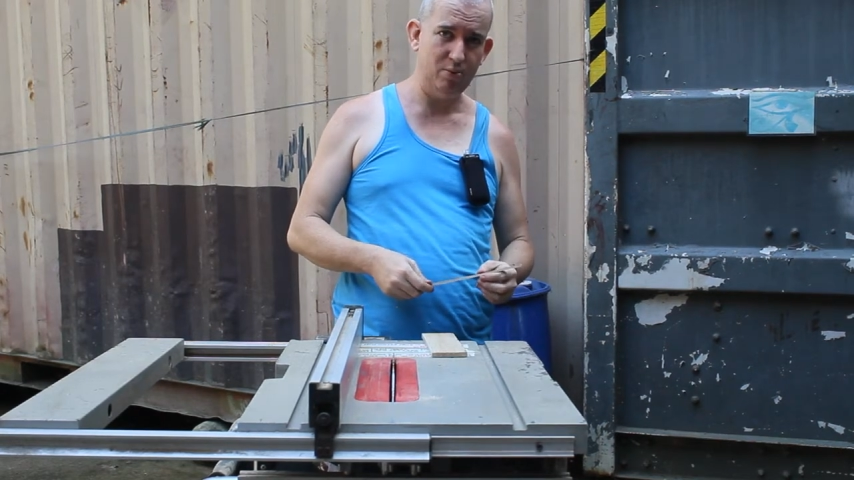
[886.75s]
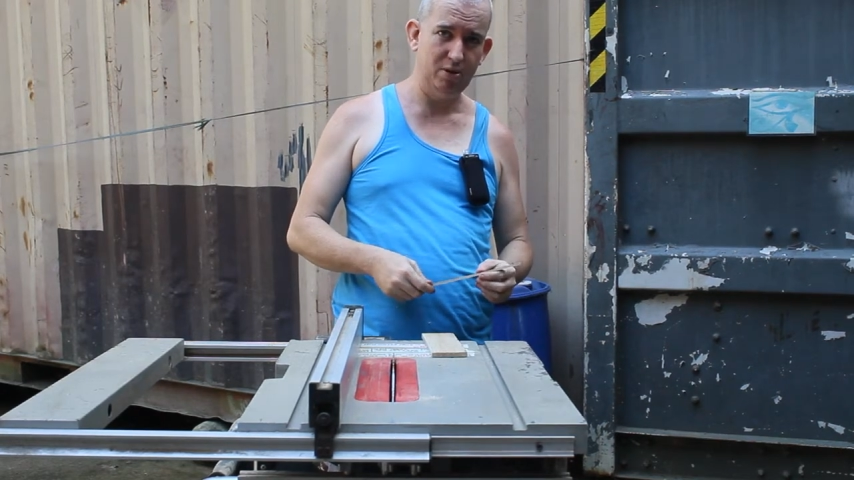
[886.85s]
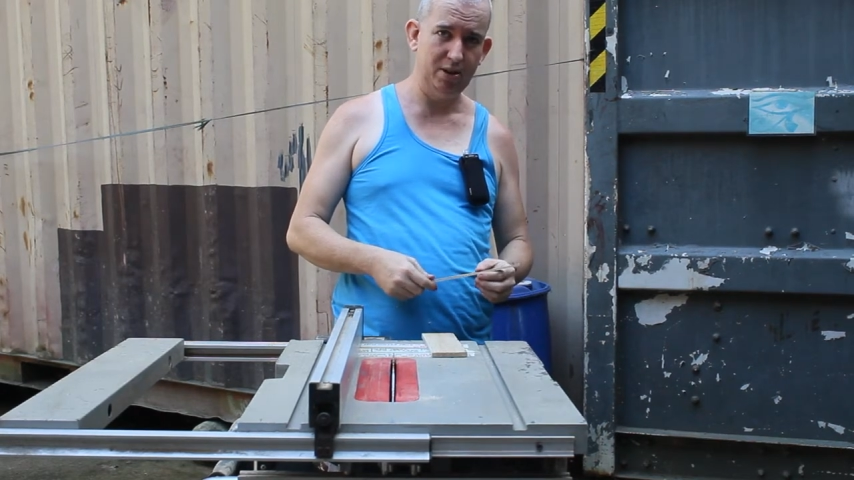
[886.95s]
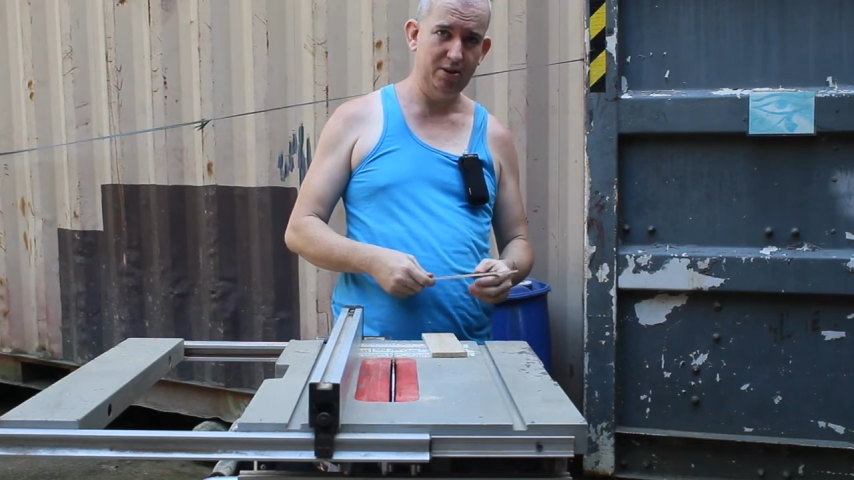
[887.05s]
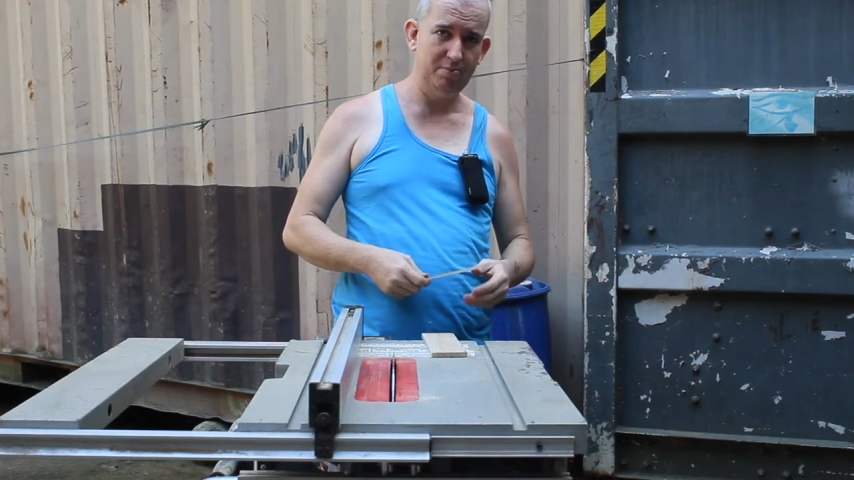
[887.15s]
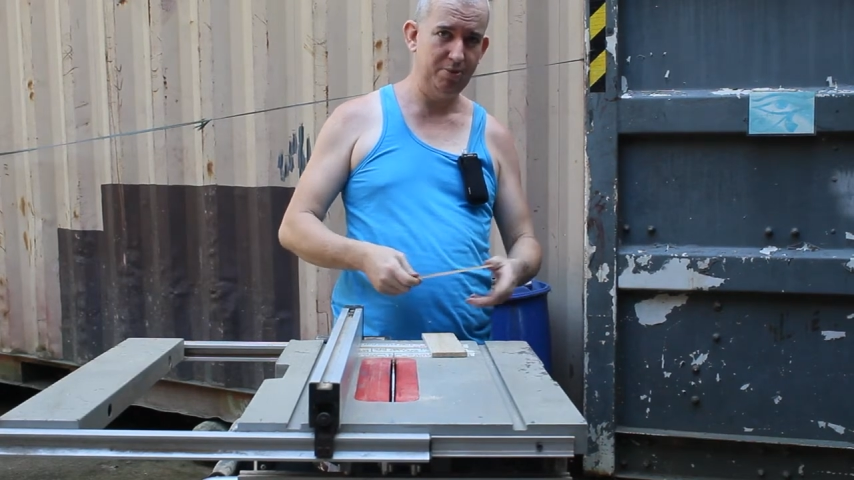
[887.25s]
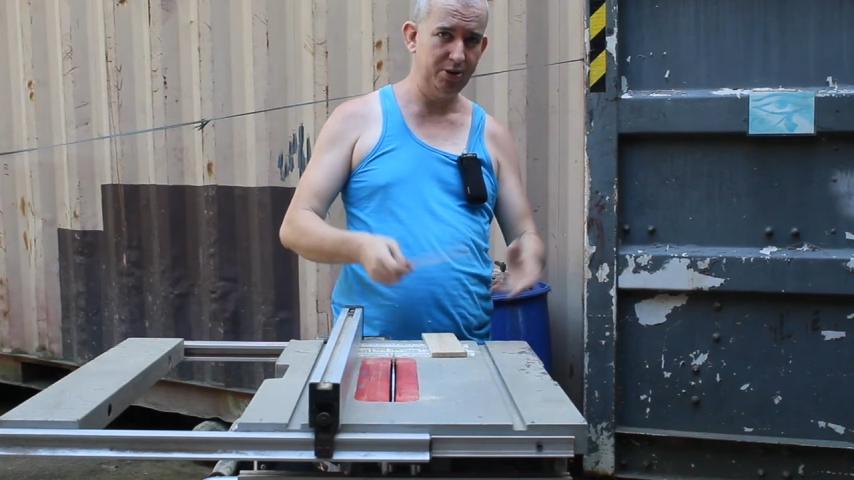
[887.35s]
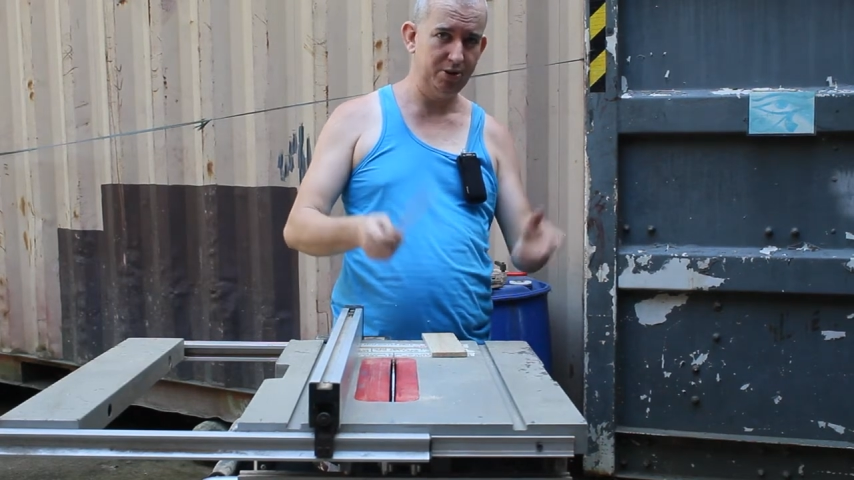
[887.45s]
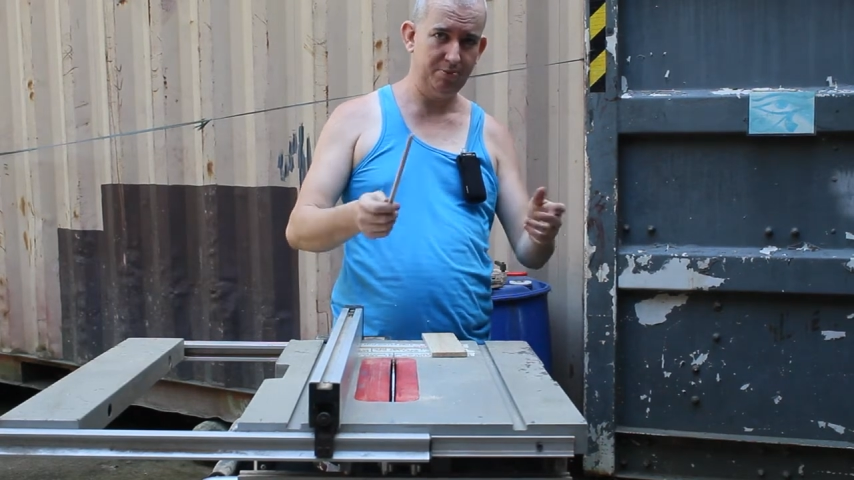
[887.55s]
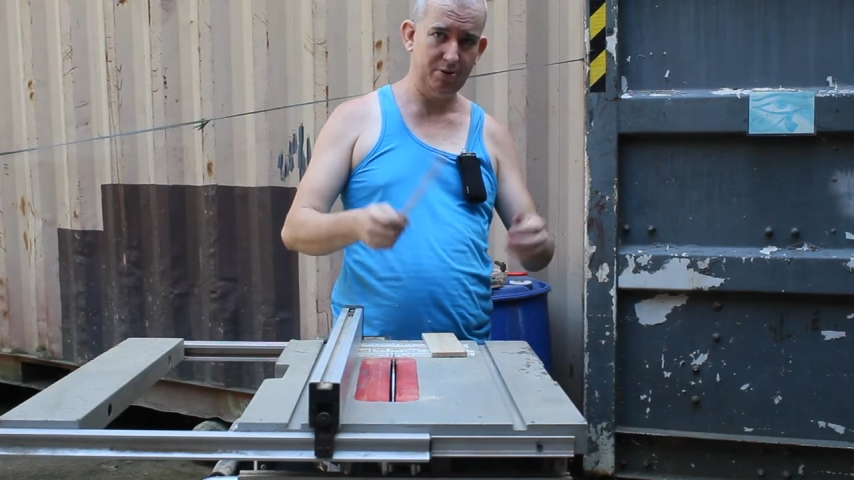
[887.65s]
plywood,
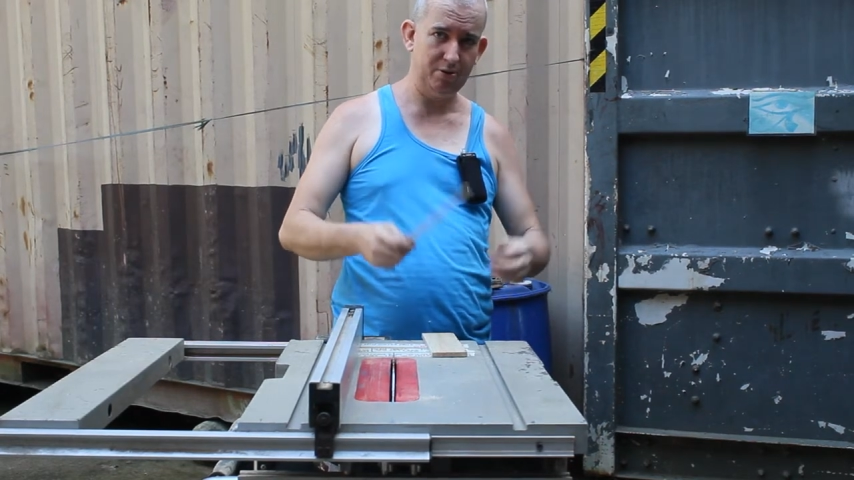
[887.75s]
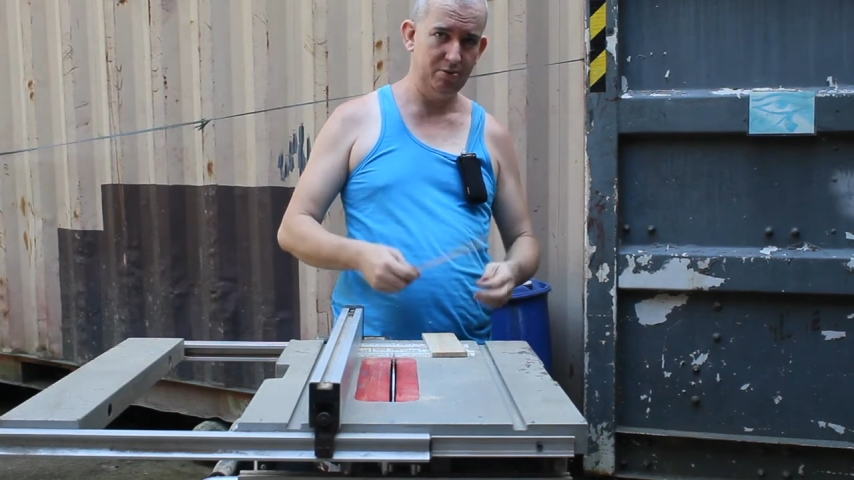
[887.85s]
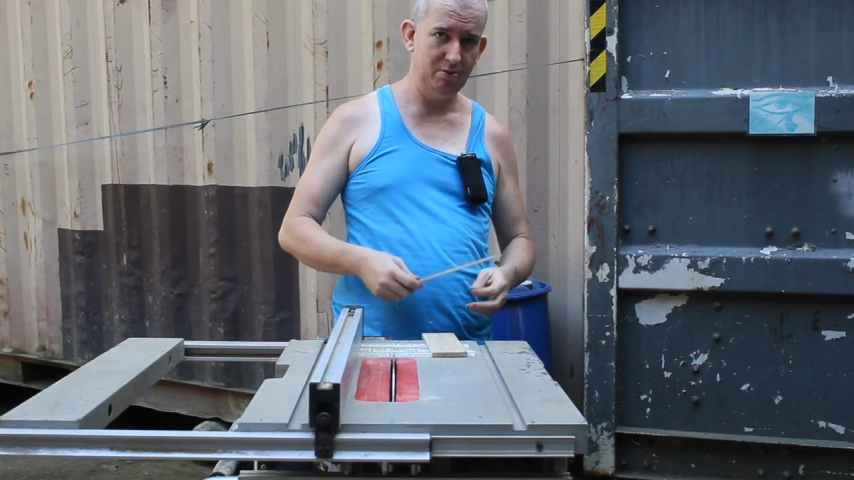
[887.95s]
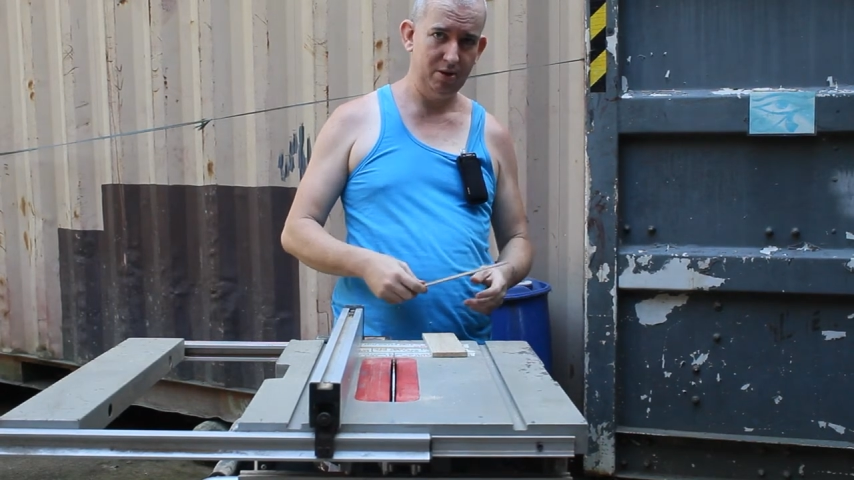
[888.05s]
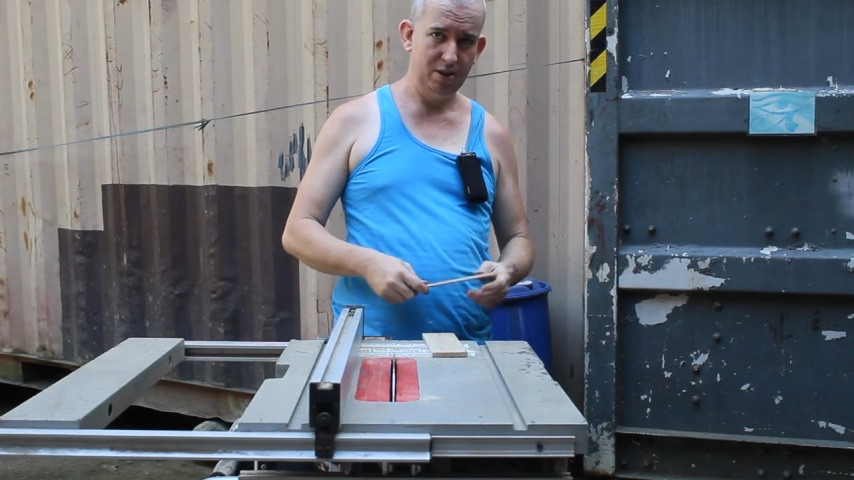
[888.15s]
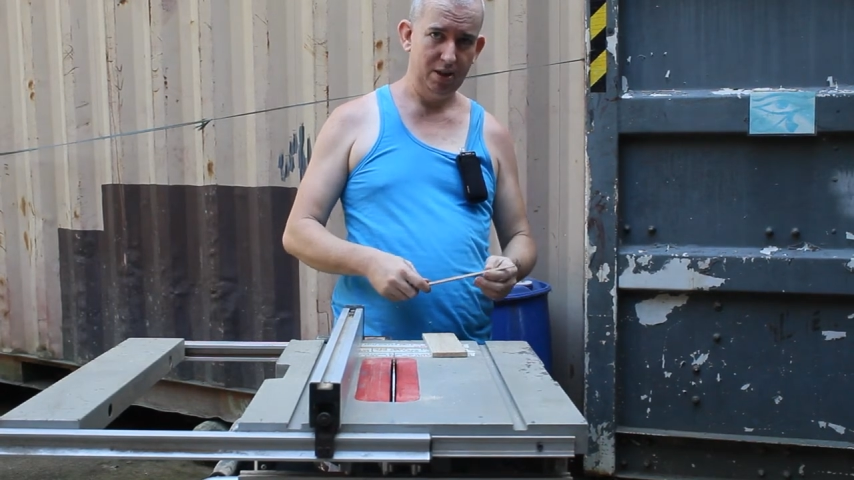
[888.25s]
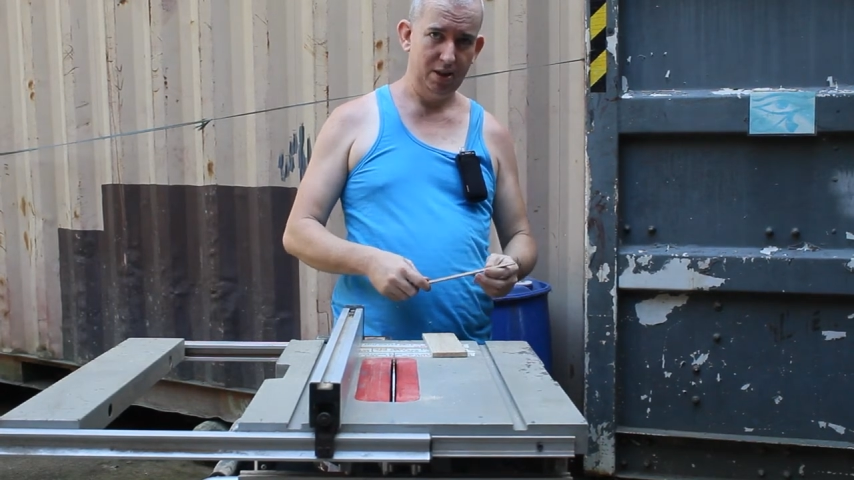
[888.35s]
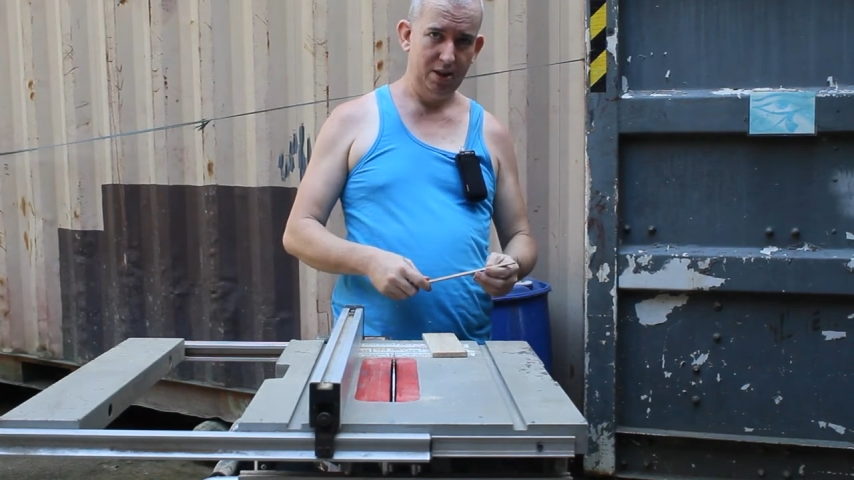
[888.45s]
push them through.